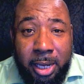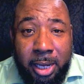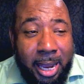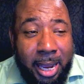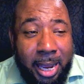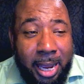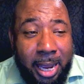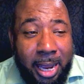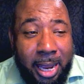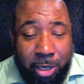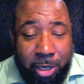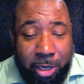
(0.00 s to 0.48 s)

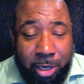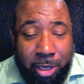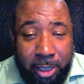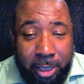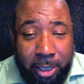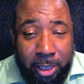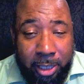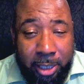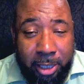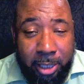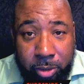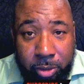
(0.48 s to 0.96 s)
at their
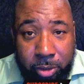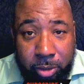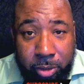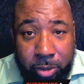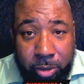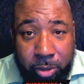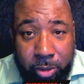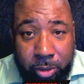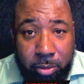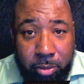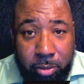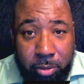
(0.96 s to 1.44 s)
leisure
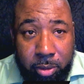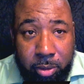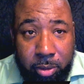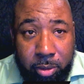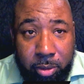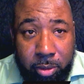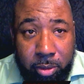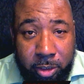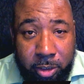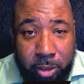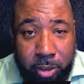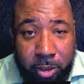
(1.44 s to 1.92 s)

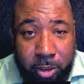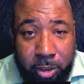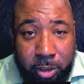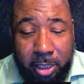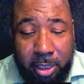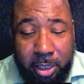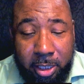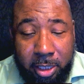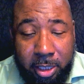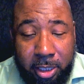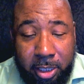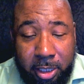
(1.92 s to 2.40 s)
instead
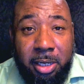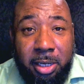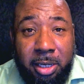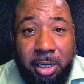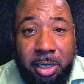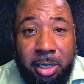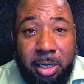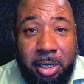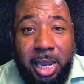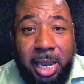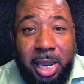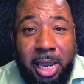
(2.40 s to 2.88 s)
of keeping it
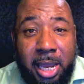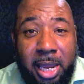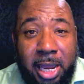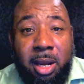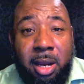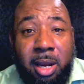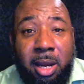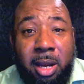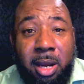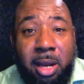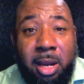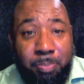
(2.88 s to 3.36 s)
in the hand
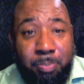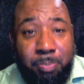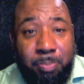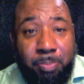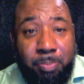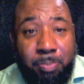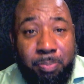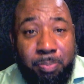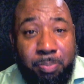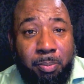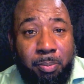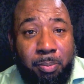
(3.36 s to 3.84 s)
of the
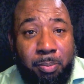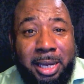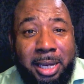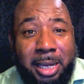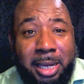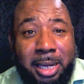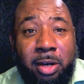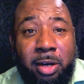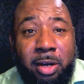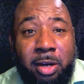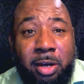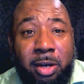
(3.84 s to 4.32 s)
people,
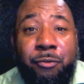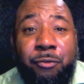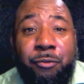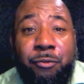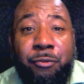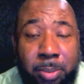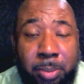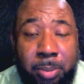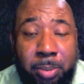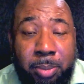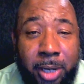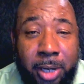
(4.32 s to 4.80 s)
making it a
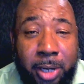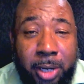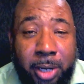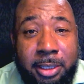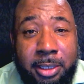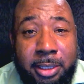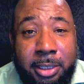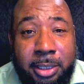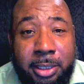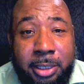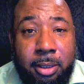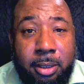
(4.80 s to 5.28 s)
free
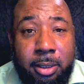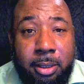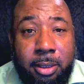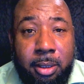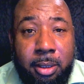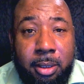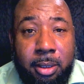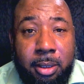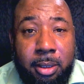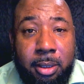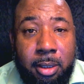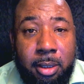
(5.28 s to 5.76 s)
press.
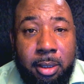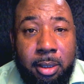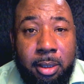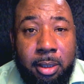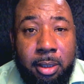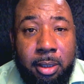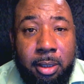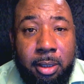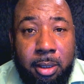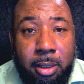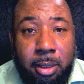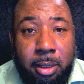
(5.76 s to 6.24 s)

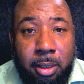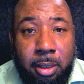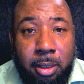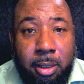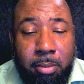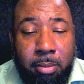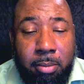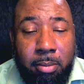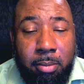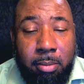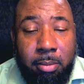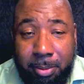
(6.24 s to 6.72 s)

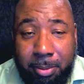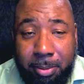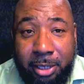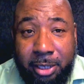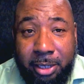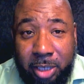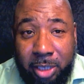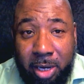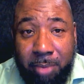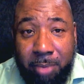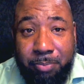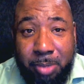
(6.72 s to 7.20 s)
People like
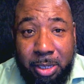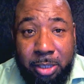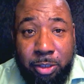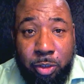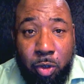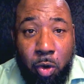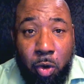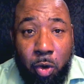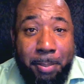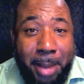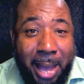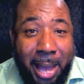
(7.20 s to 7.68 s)
Jeff
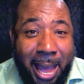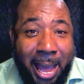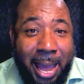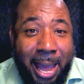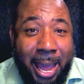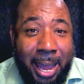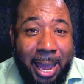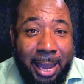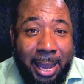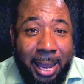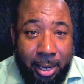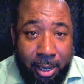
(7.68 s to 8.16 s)
Bezos
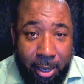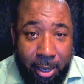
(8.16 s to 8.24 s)
buy